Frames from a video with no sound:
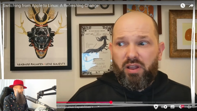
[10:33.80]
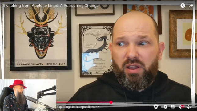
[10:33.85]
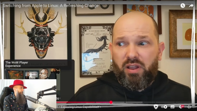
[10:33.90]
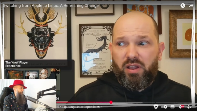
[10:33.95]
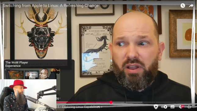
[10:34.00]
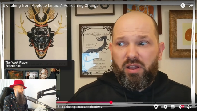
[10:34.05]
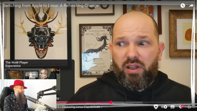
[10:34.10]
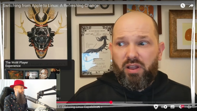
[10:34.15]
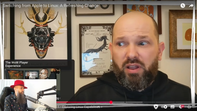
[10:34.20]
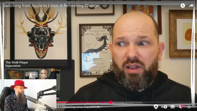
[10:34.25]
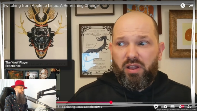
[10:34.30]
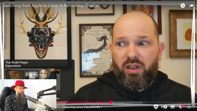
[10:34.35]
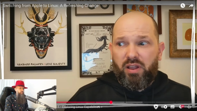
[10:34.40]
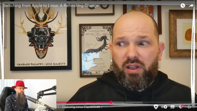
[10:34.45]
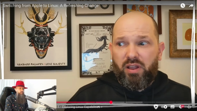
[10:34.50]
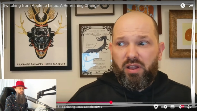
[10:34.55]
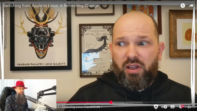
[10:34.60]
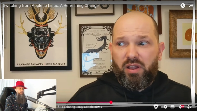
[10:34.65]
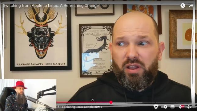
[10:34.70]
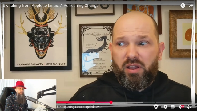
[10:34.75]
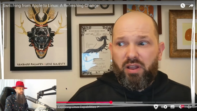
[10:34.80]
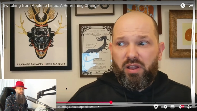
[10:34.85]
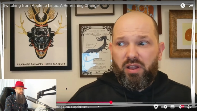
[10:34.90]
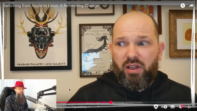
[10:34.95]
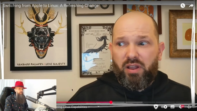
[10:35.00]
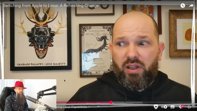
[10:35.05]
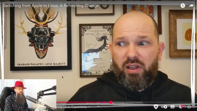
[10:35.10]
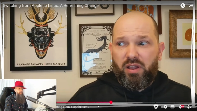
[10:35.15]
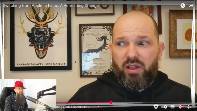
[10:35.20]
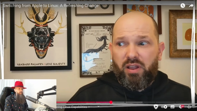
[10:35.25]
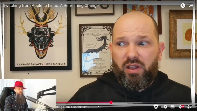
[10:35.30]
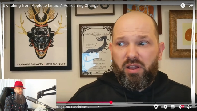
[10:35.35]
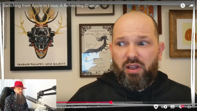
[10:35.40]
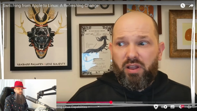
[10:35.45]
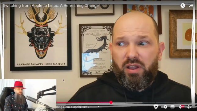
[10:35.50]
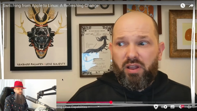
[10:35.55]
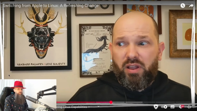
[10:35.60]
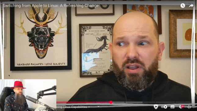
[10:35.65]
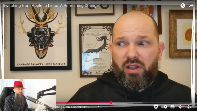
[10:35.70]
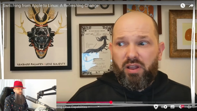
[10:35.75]

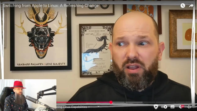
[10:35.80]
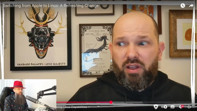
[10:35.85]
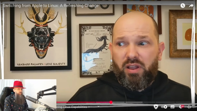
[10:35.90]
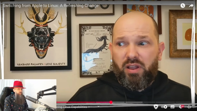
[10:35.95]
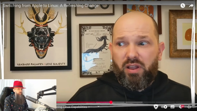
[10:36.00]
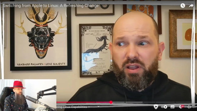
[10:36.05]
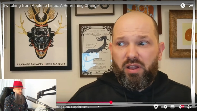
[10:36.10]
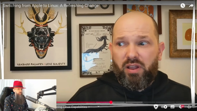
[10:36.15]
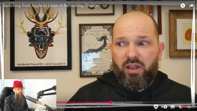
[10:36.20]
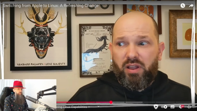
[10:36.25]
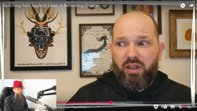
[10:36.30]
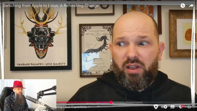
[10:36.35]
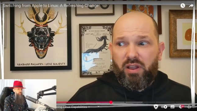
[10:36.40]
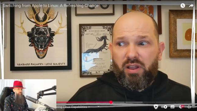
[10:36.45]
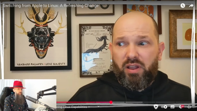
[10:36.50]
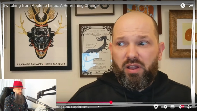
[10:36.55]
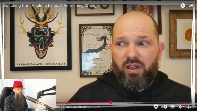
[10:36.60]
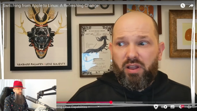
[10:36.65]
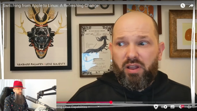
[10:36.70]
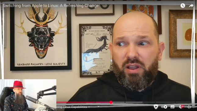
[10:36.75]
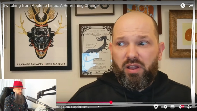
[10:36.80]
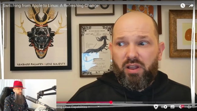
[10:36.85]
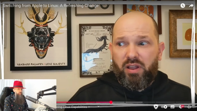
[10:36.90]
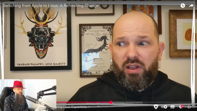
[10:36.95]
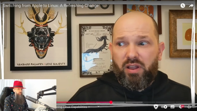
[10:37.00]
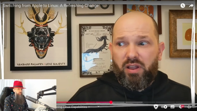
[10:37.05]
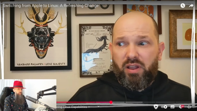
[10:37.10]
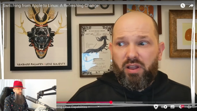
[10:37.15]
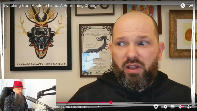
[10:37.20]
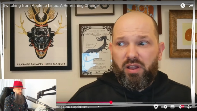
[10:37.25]
[no speech]